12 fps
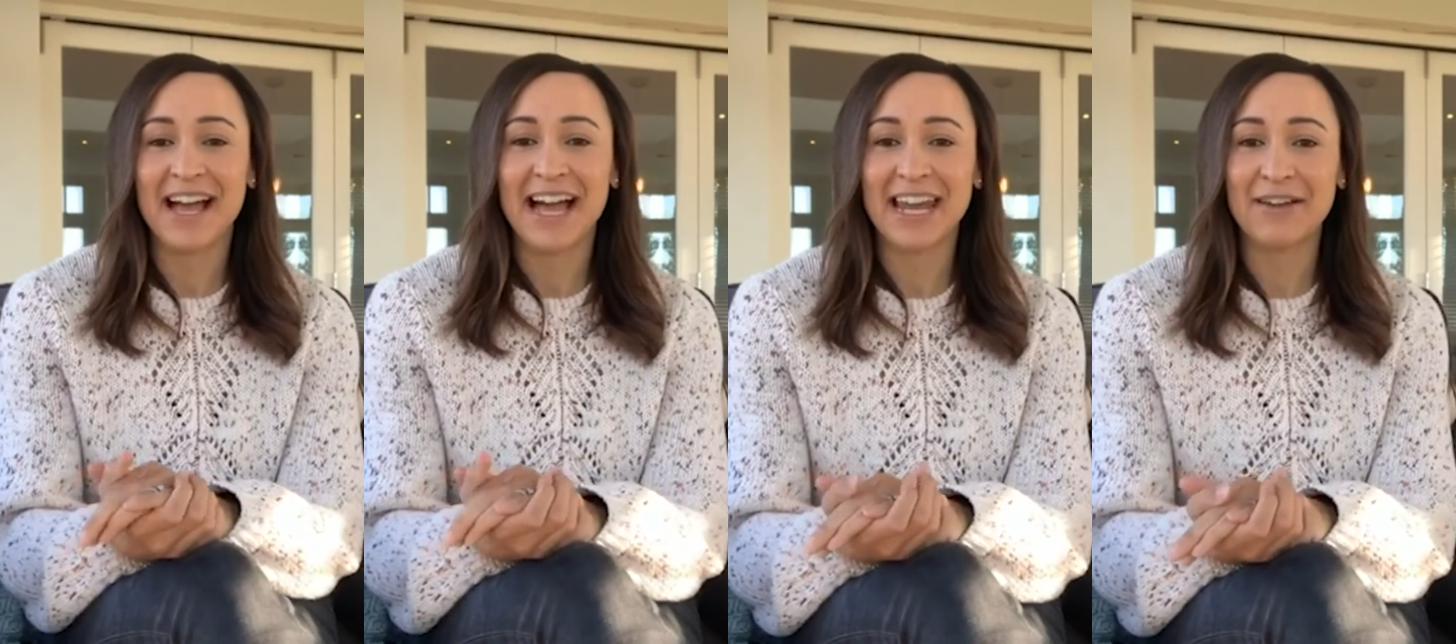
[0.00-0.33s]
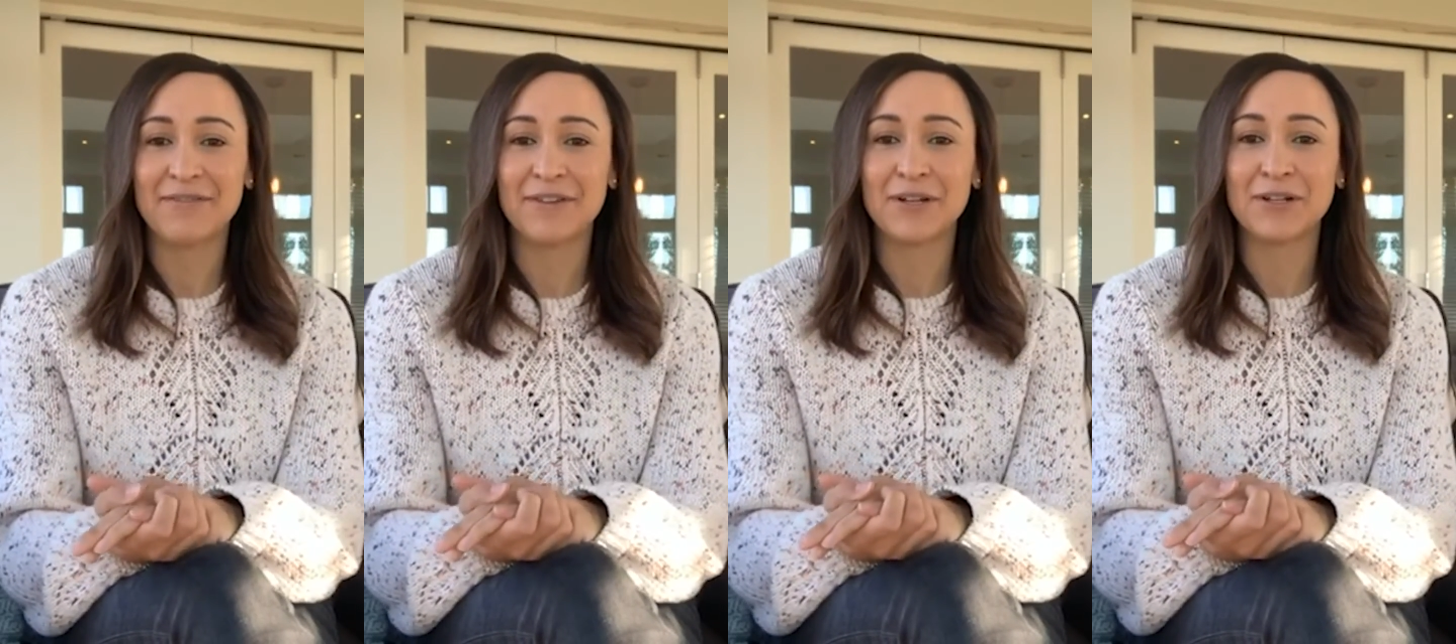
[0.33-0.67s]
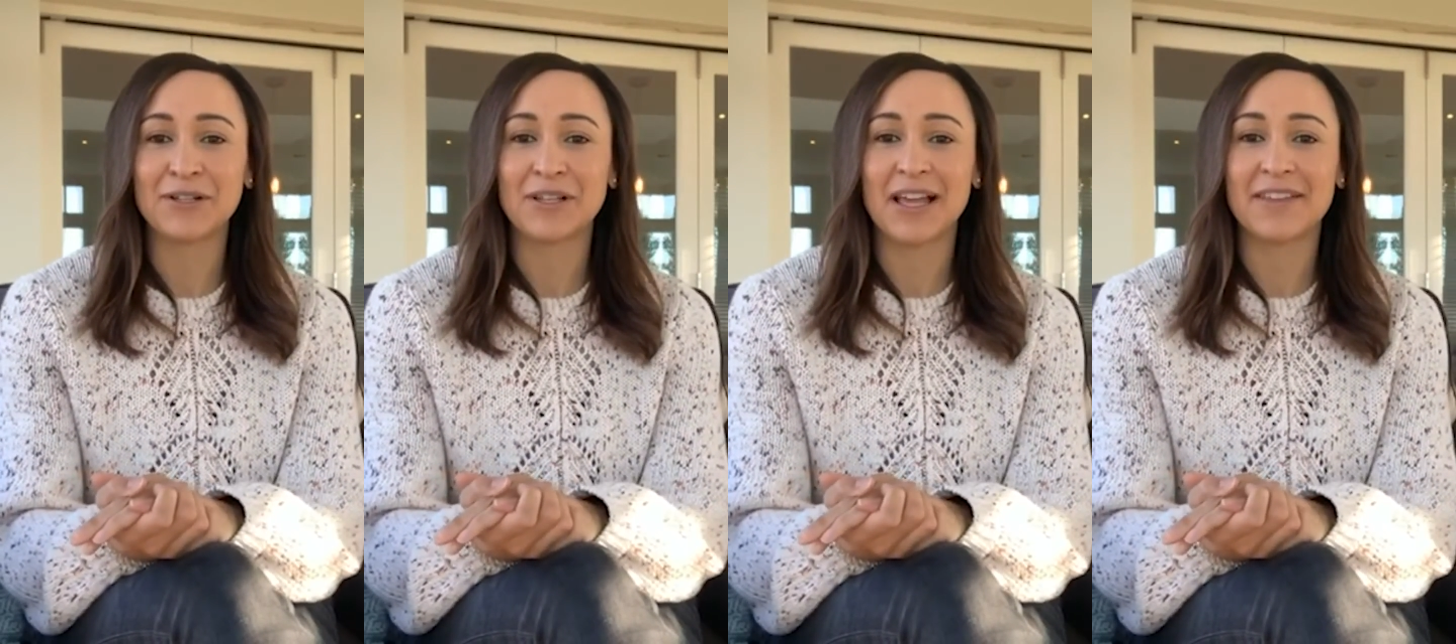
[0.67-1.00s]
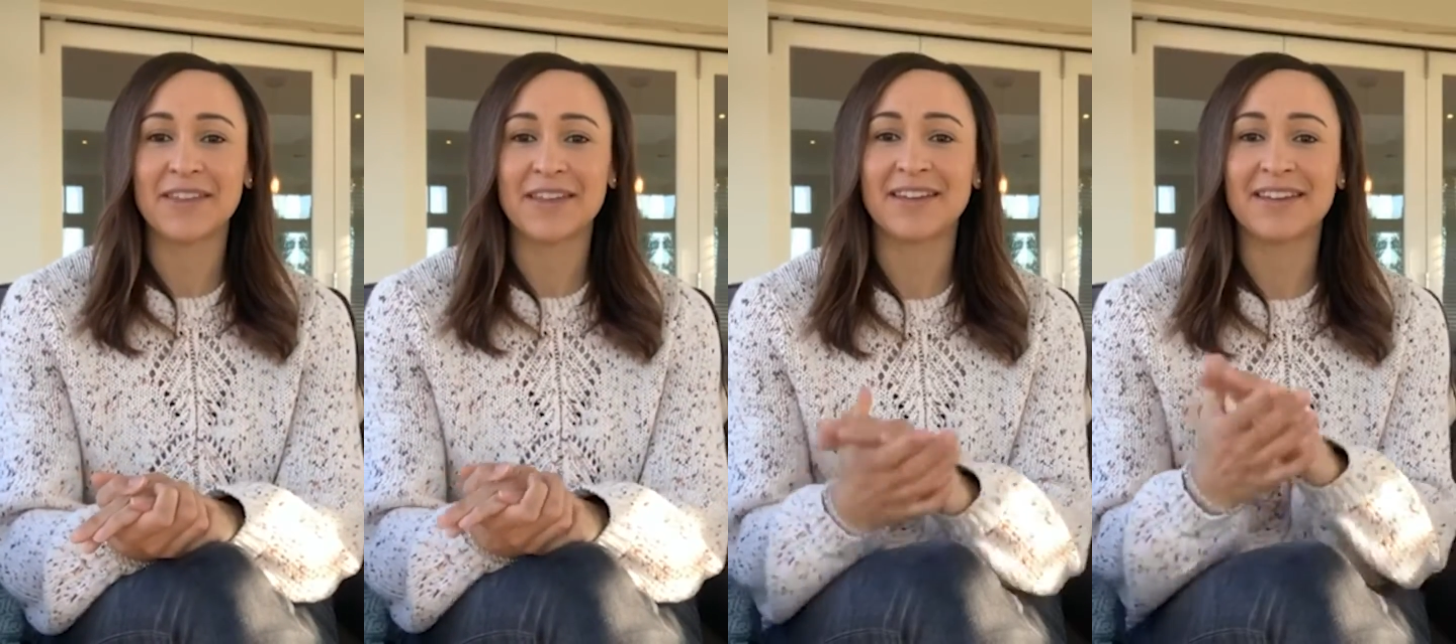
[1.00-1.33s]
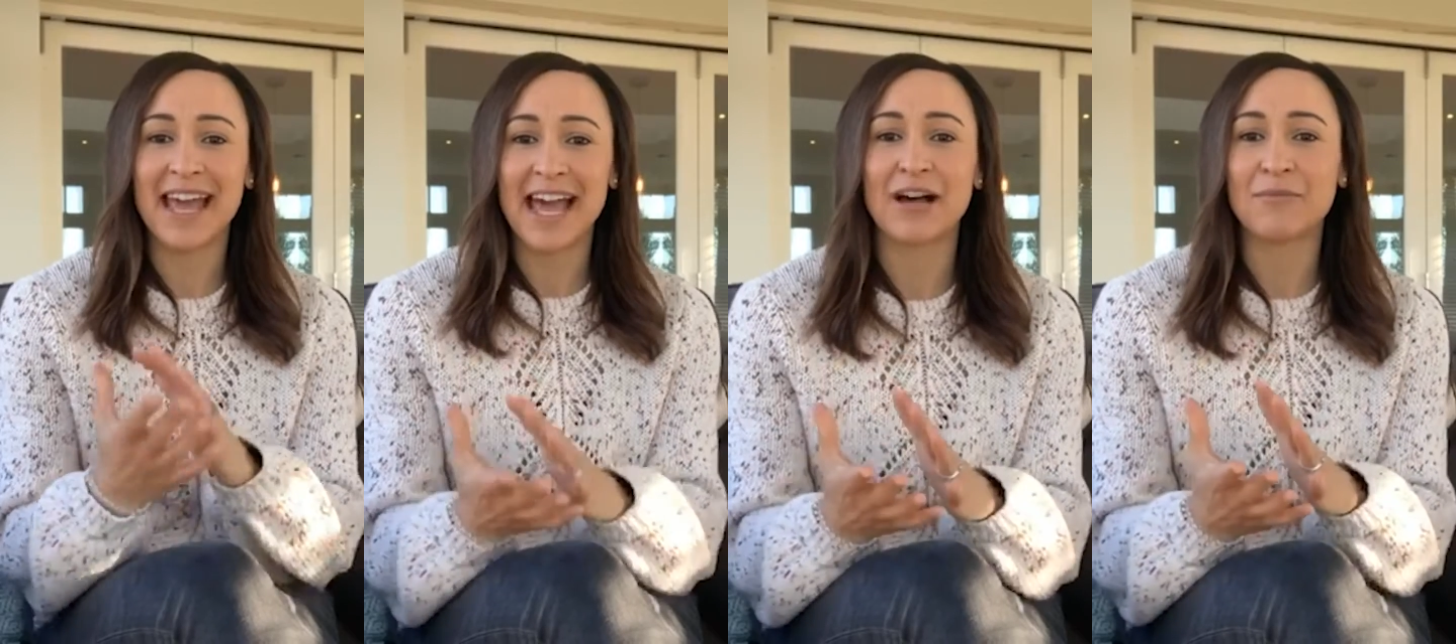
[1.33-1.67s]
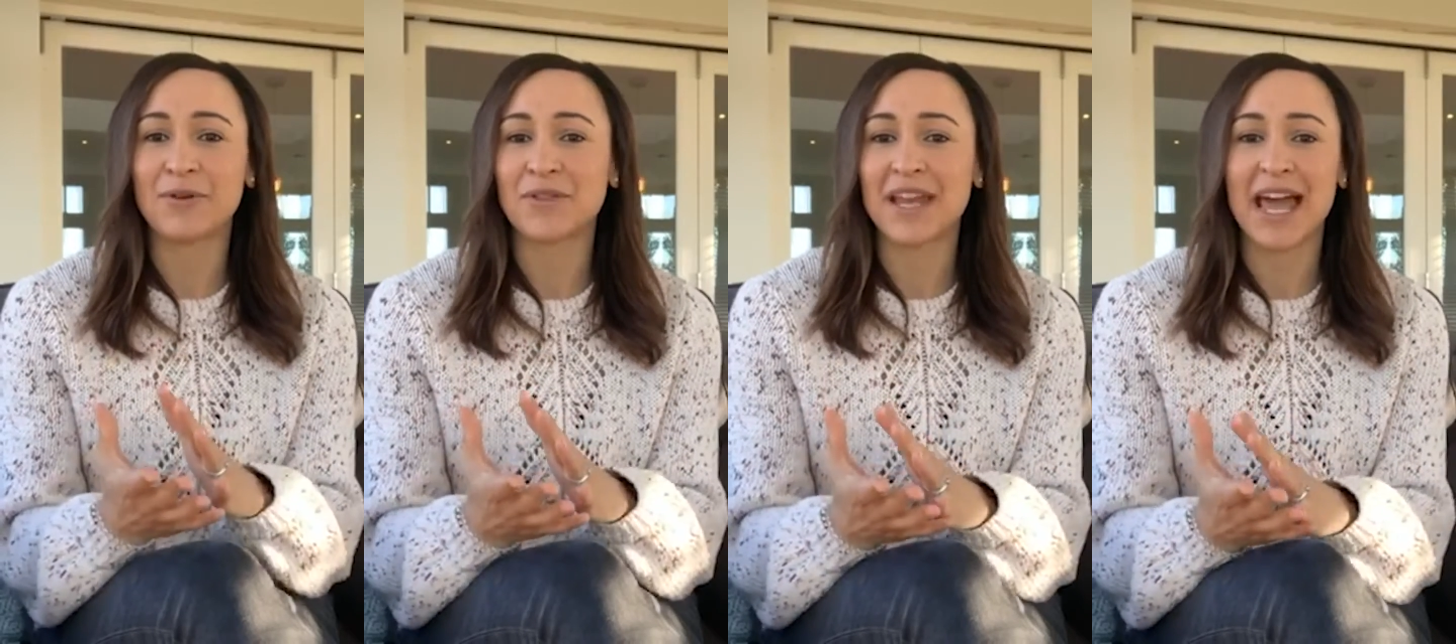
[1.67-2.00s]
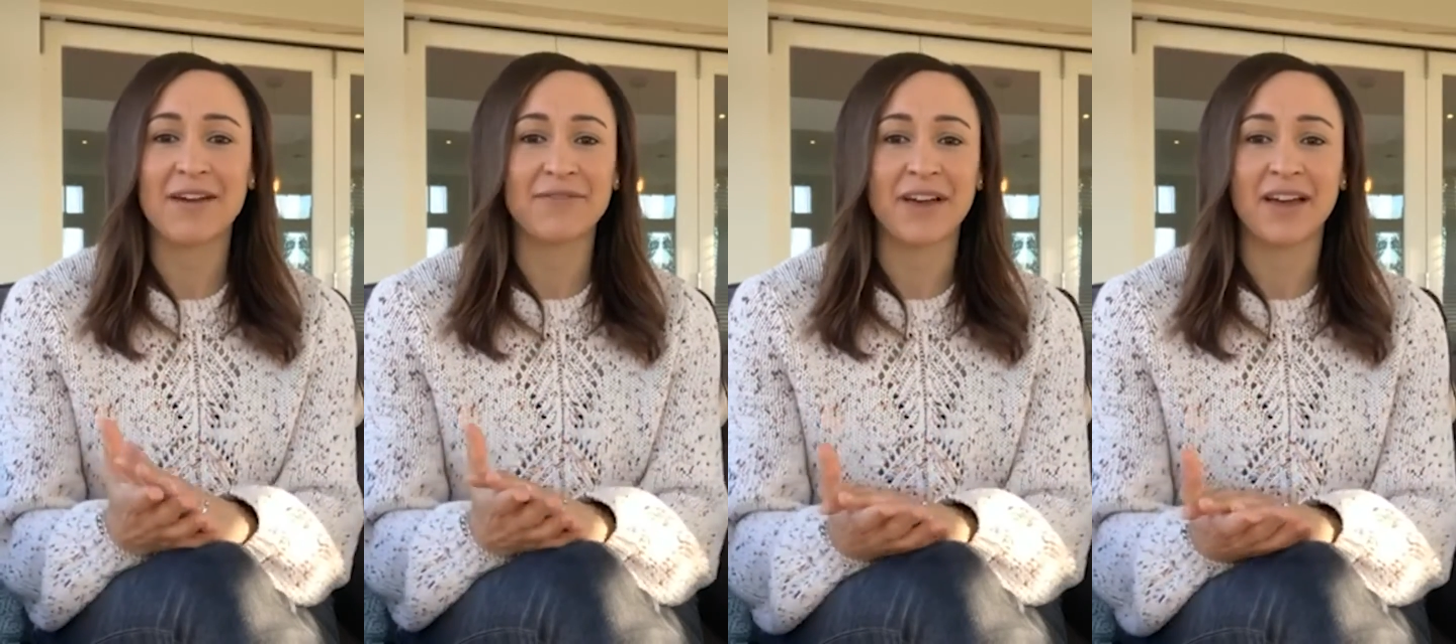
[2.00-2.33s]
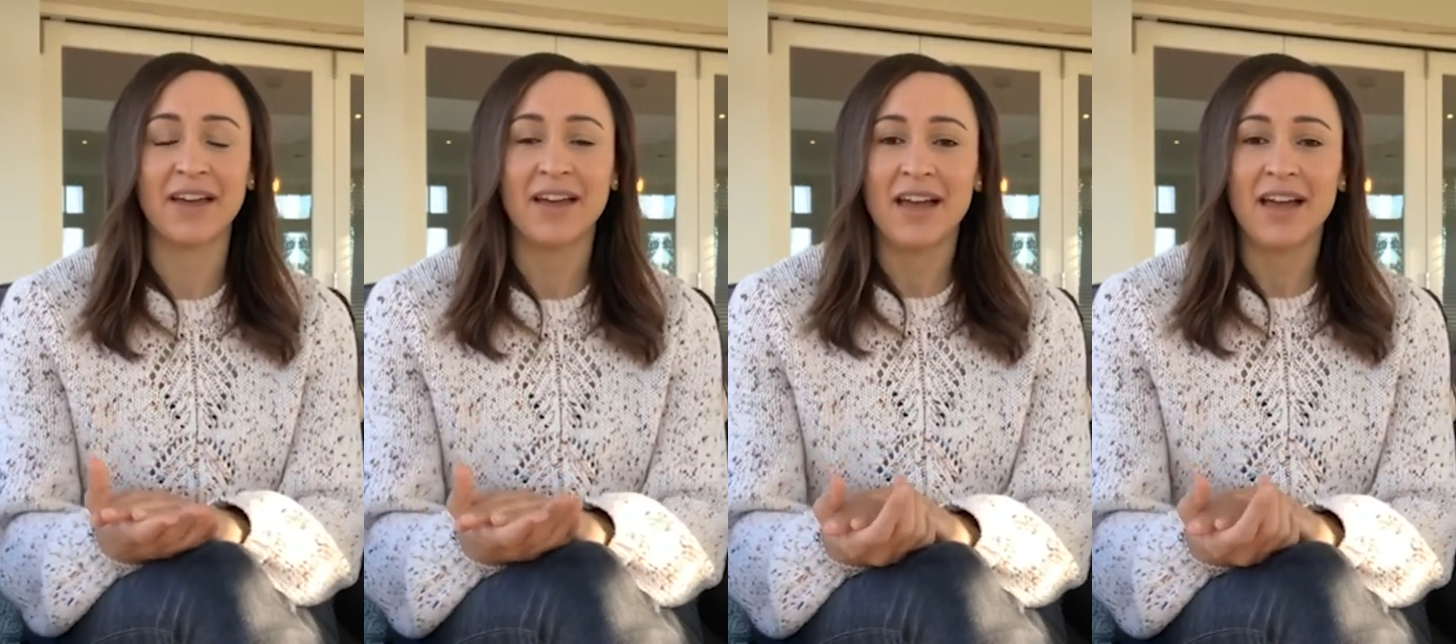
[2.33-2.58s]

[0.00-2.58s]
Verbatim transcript: And I feel that now more than ever,